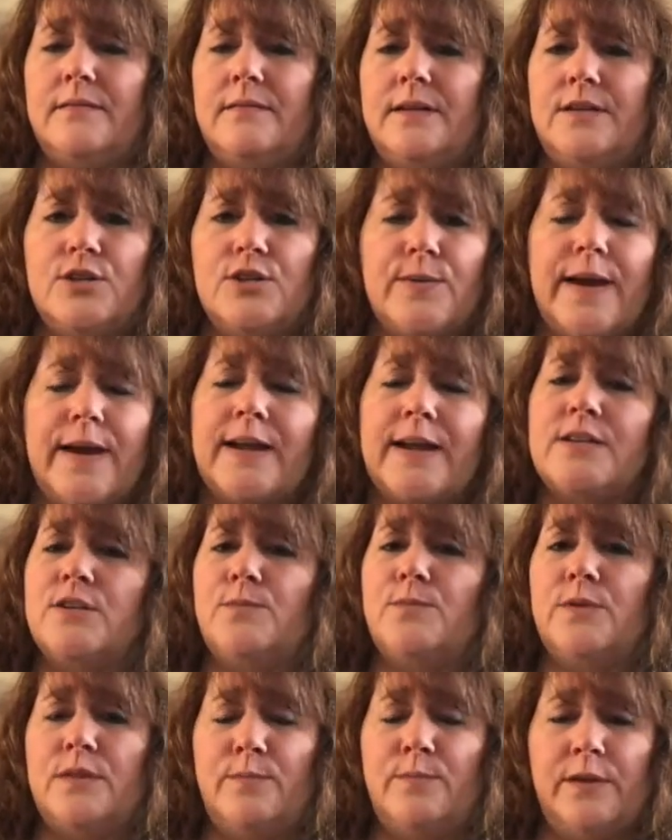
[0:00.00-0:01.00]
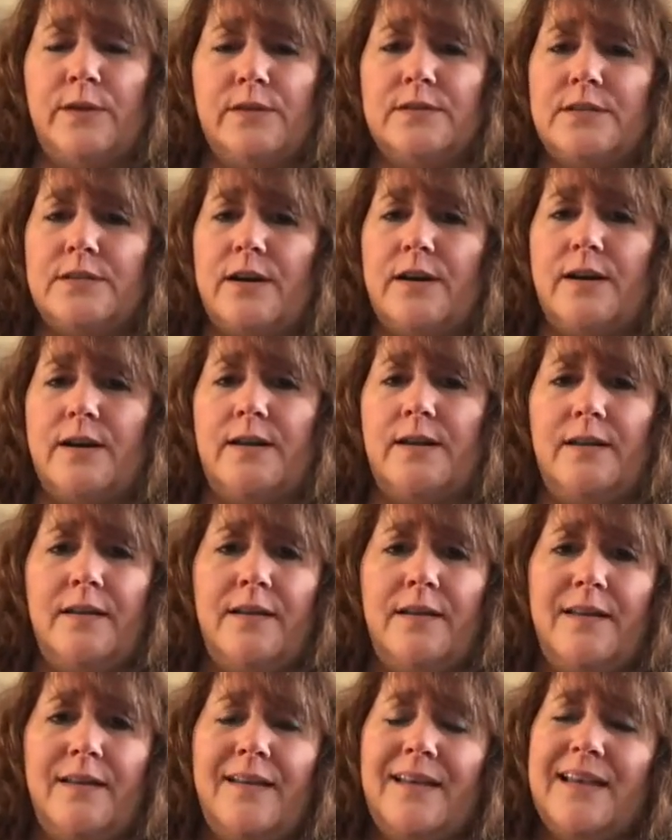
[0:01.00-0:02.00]
interaction with the military,
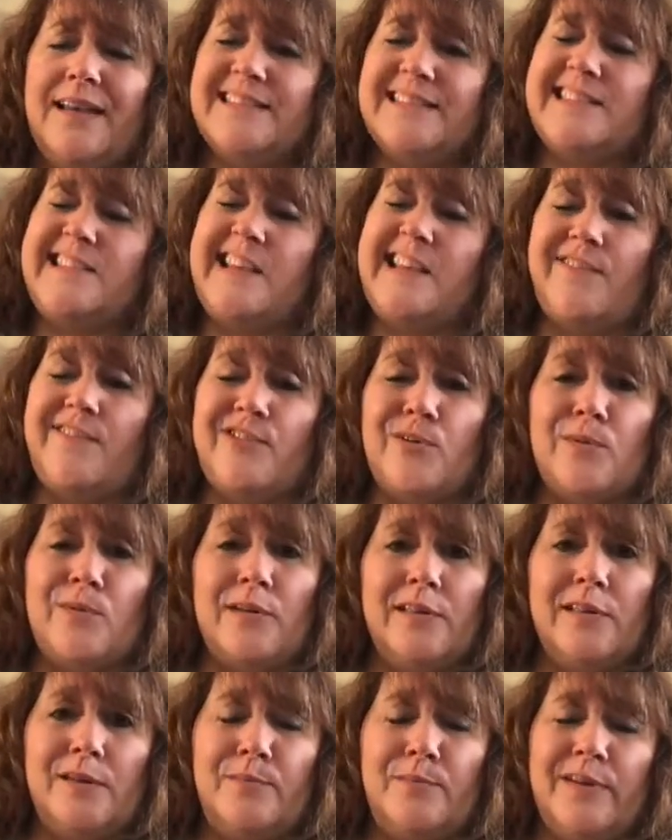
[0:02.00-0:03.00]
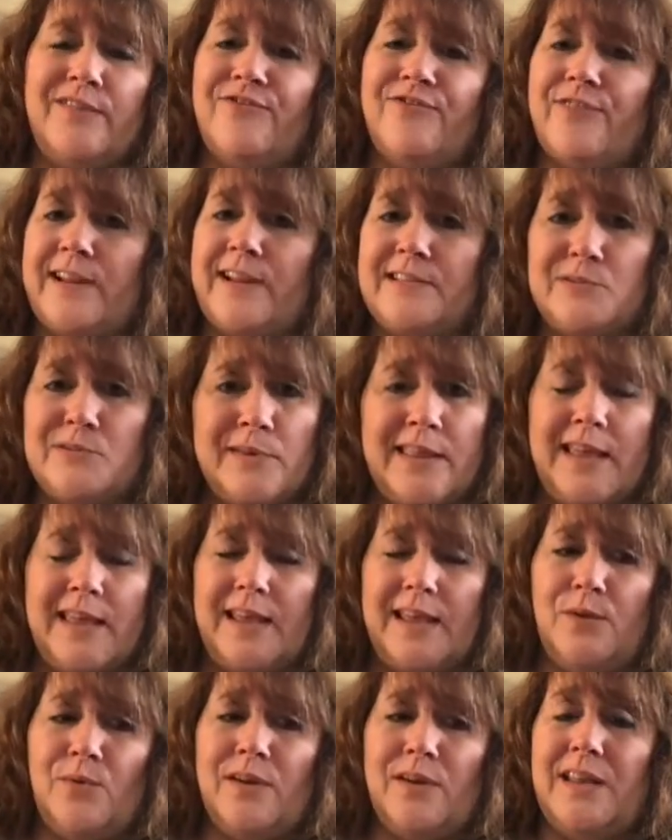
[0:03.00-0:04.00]
has never really been friends with
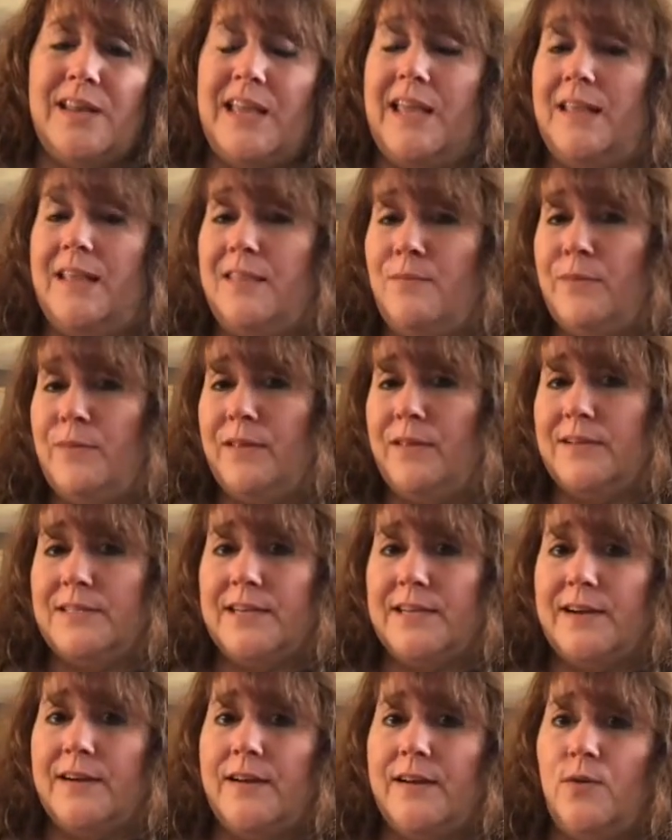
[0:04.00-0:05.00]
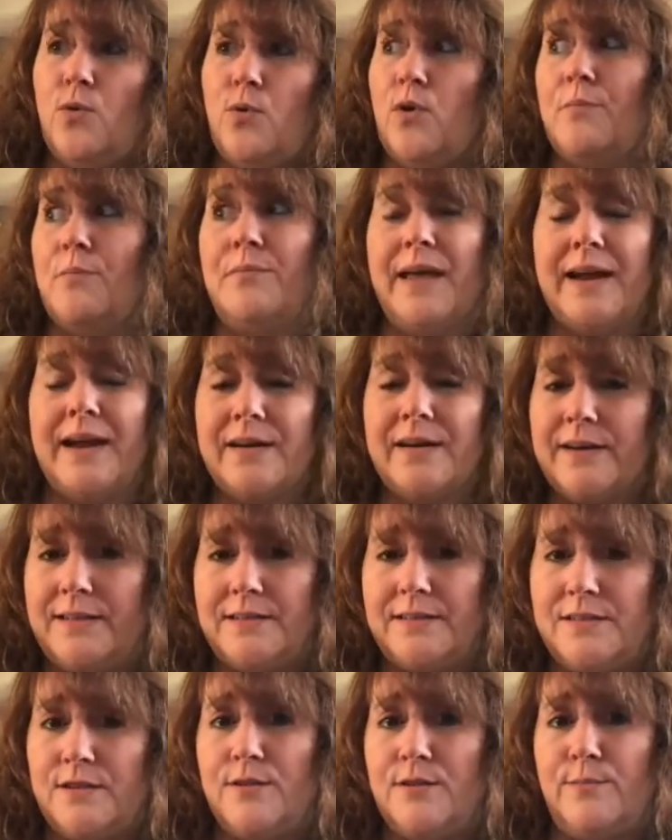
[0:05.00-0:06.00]
anyone in the military or
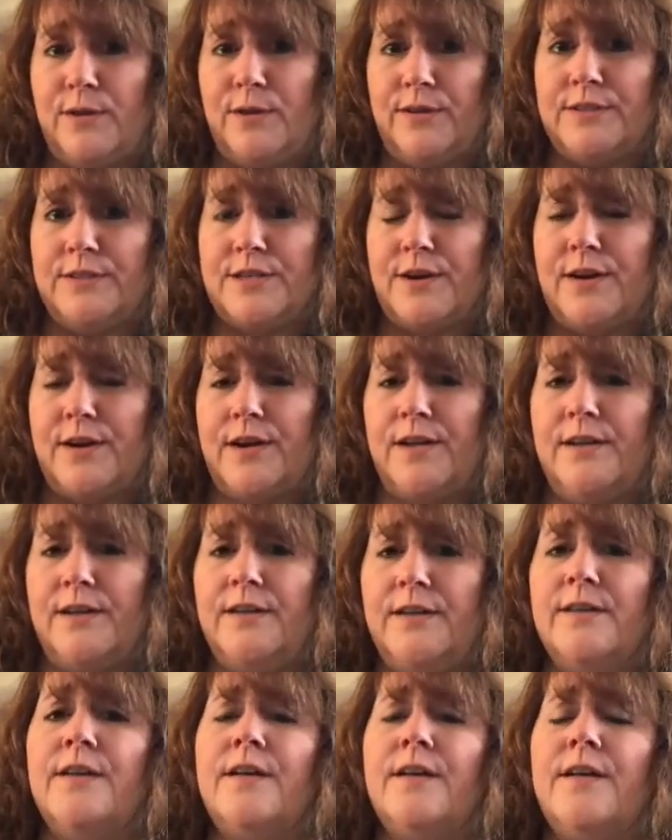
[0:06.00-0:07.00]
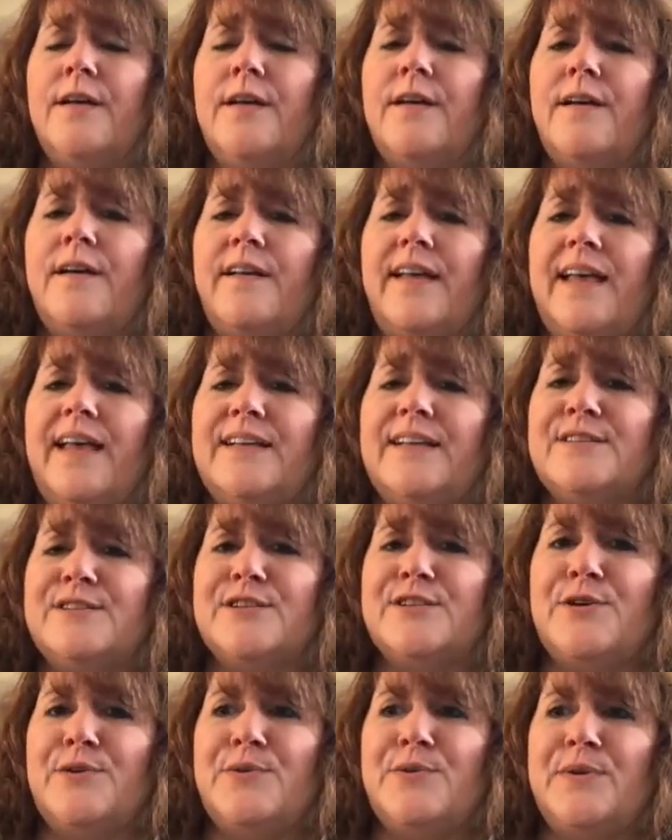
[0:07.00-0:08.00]
married to the military.
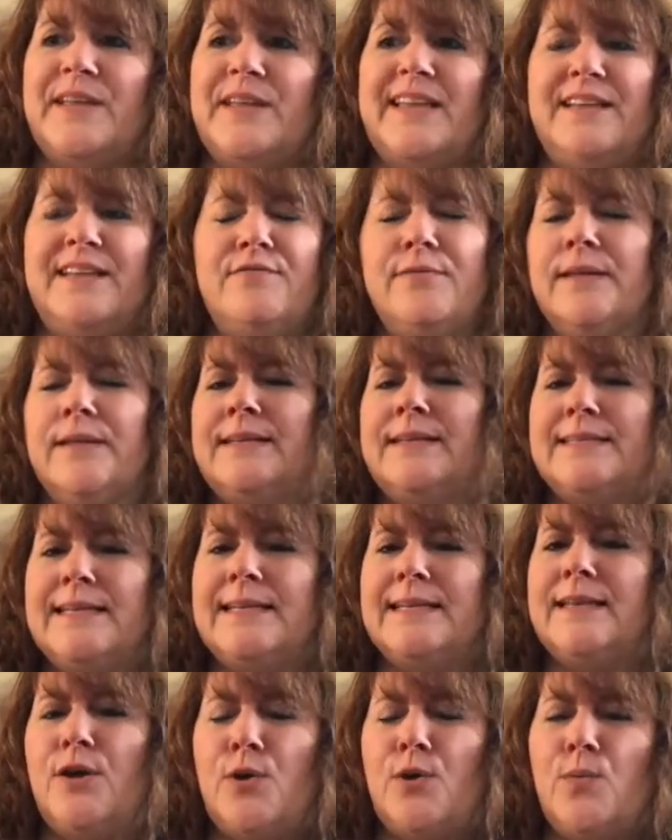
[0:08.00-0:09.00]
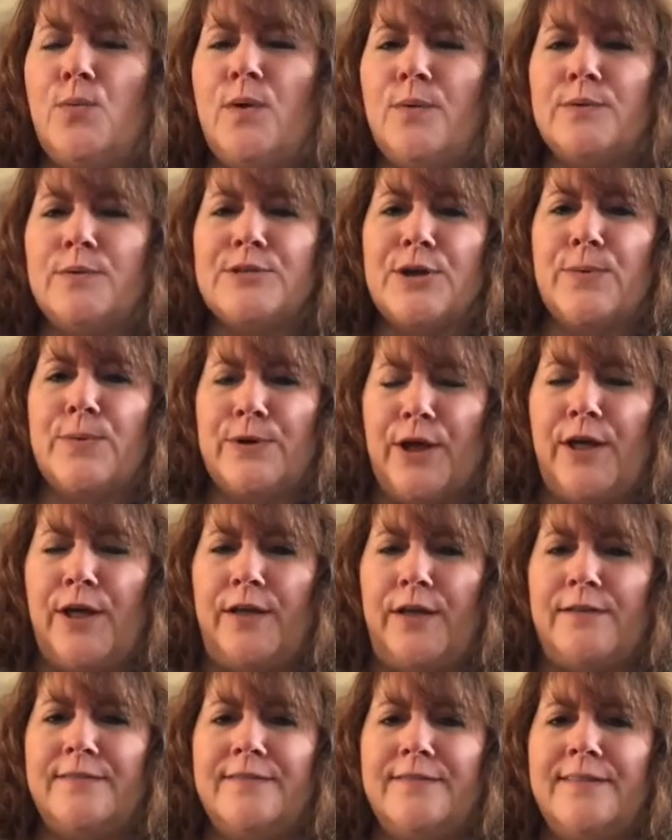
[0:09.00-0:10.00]
So he really didn't know what was going
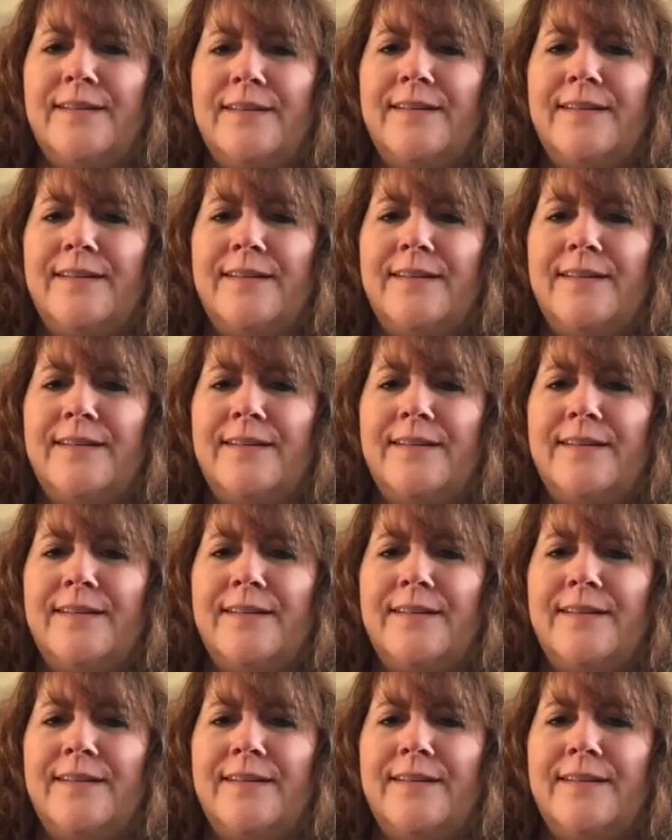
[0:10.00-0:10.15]
on.